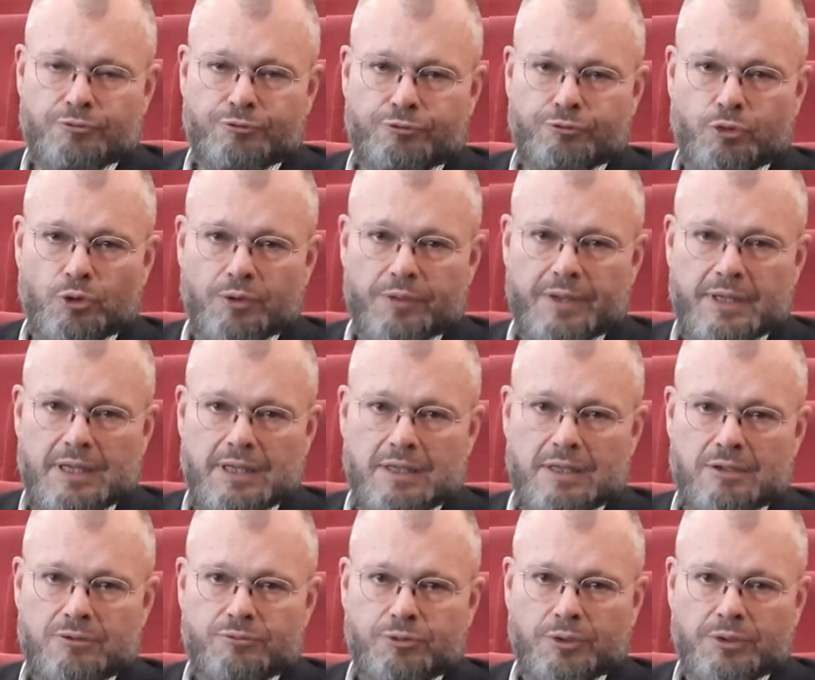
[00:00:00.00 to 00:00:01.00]
For
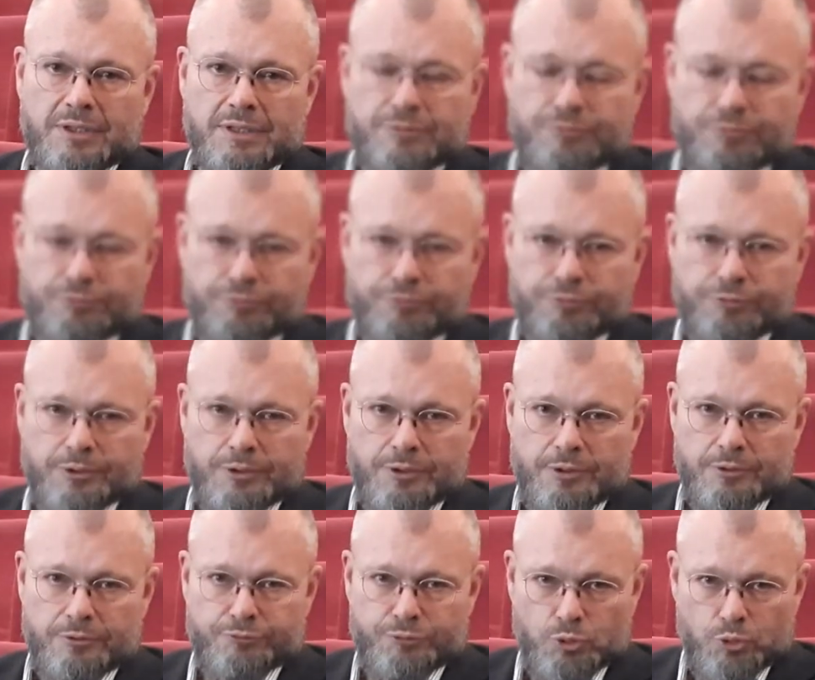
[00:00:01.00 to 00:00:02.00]
the
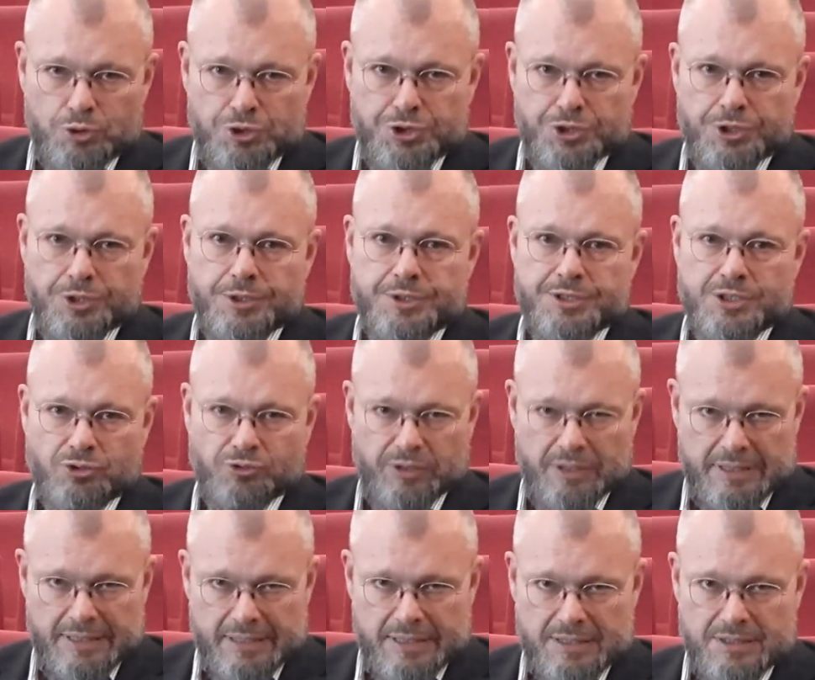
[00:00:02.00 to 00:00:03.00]
future
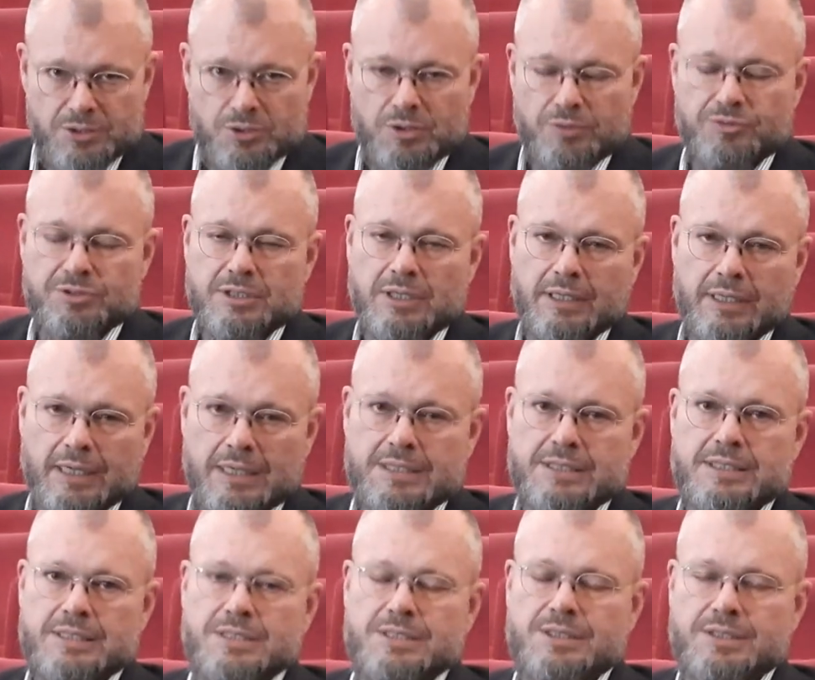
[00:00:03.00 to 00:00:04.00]
screenings, you've
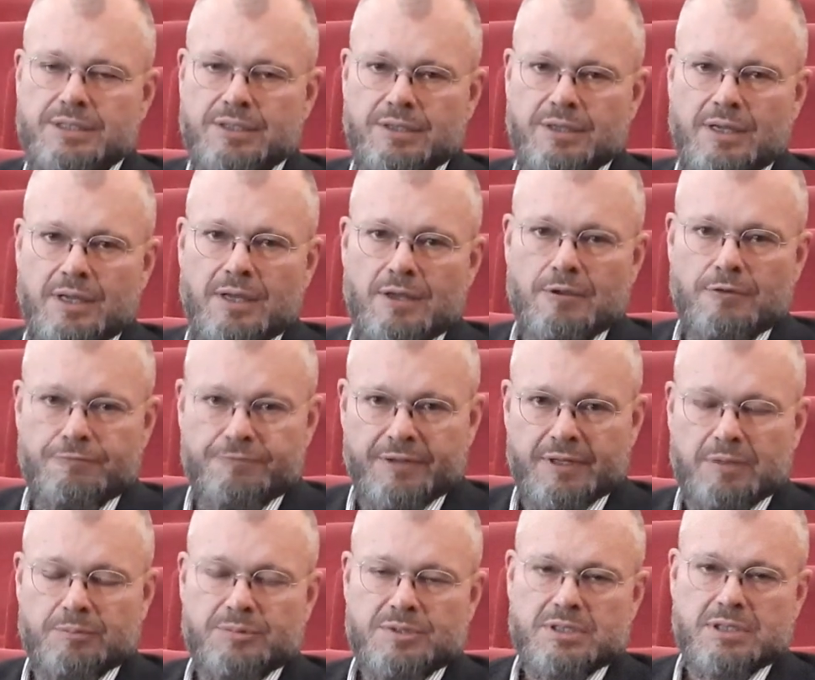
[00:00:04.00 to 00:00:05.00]
selected
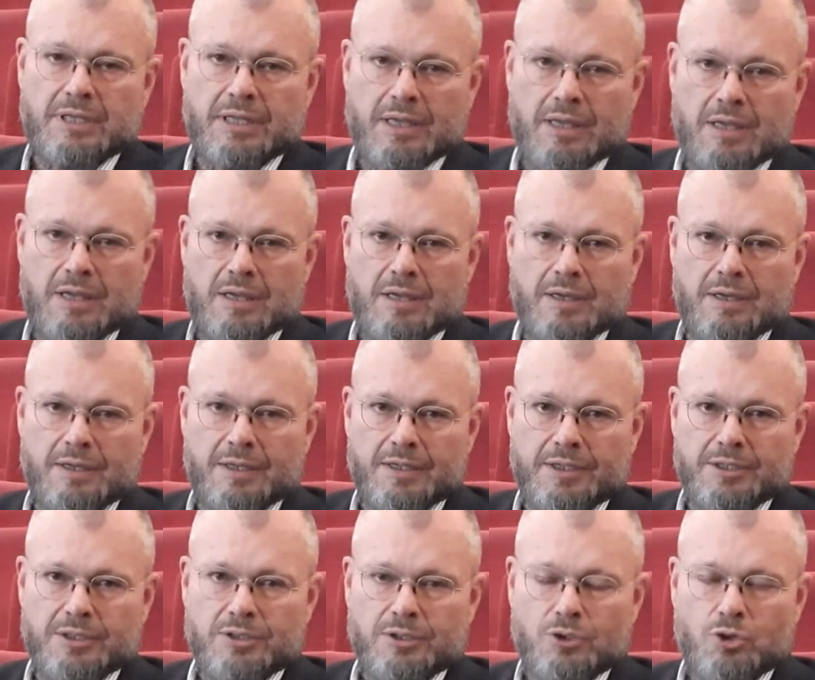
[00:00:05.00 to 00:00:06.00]
films like
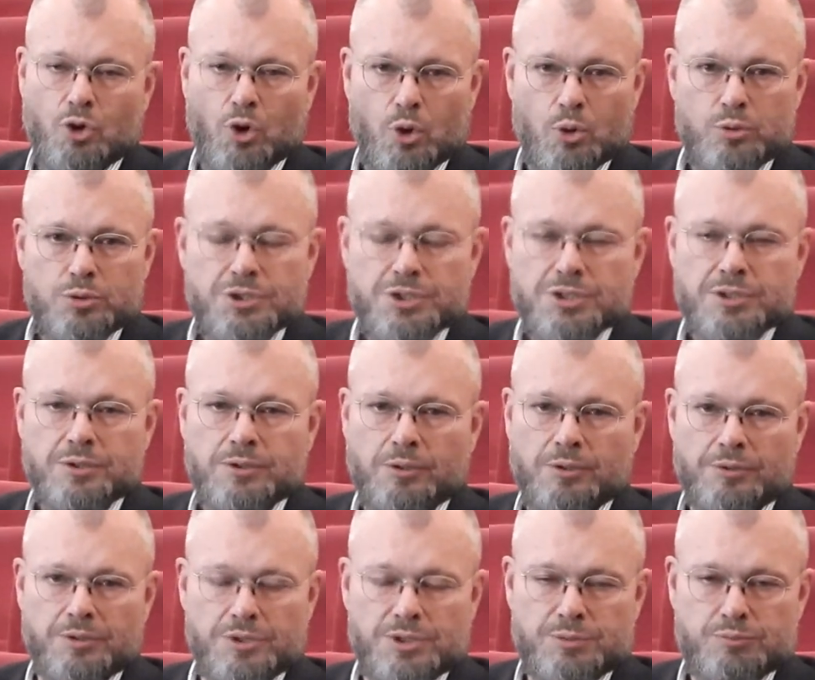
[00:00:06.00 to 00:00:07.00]
Kouř
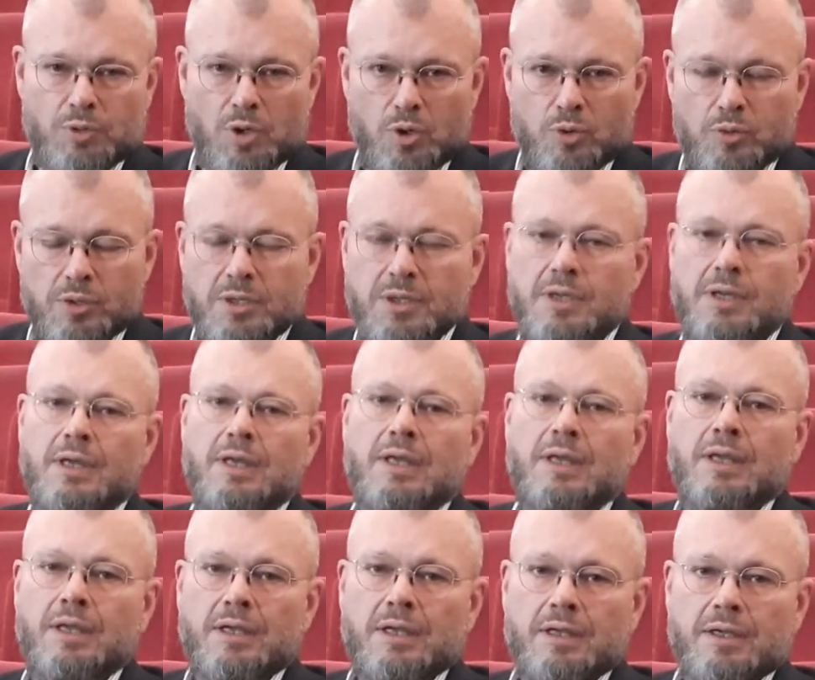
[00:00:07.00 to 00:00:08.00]
or The Smoke,
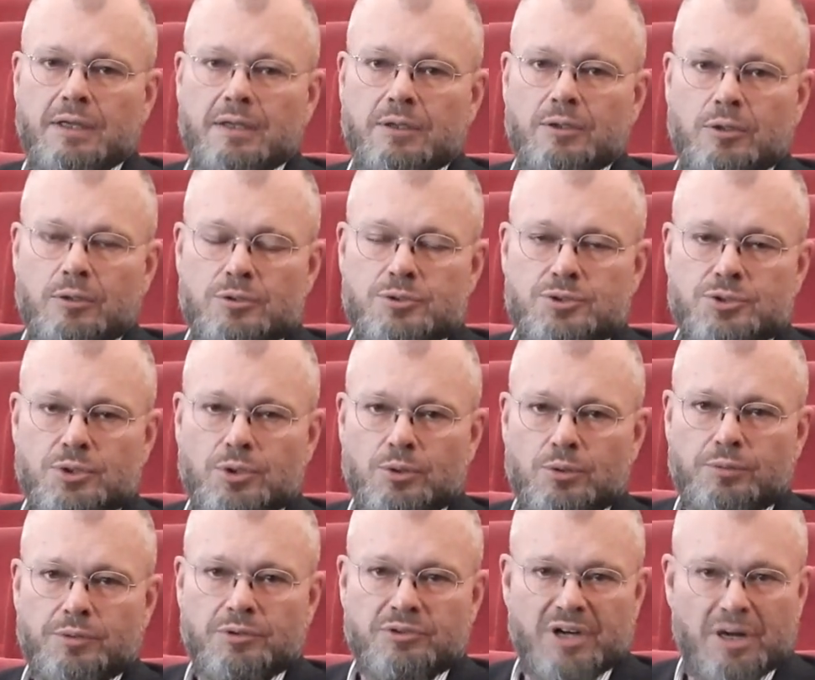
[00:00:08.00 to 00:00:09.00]

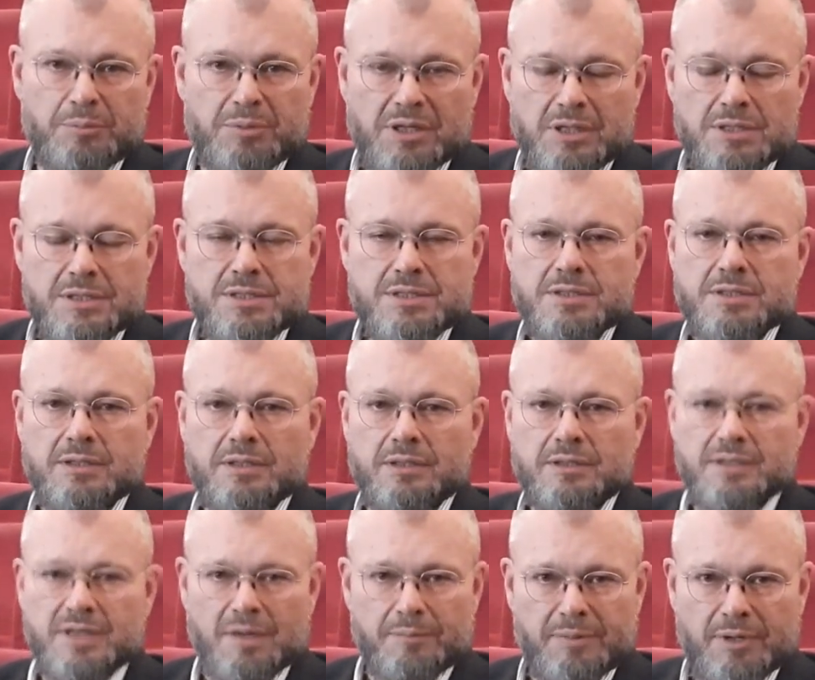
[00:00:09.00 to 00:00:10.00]
also The Rebels,
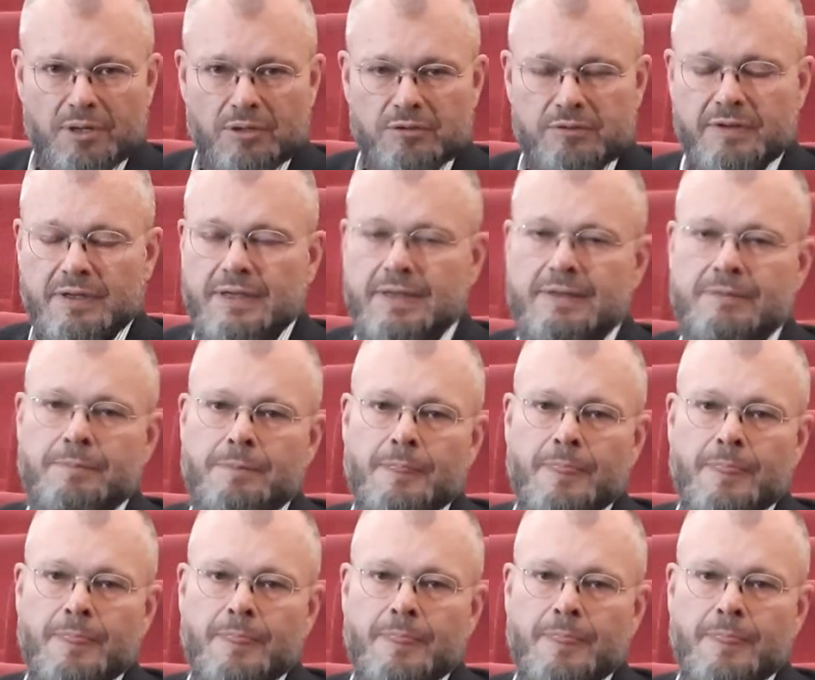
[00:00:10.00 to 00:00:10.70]
Rebelové,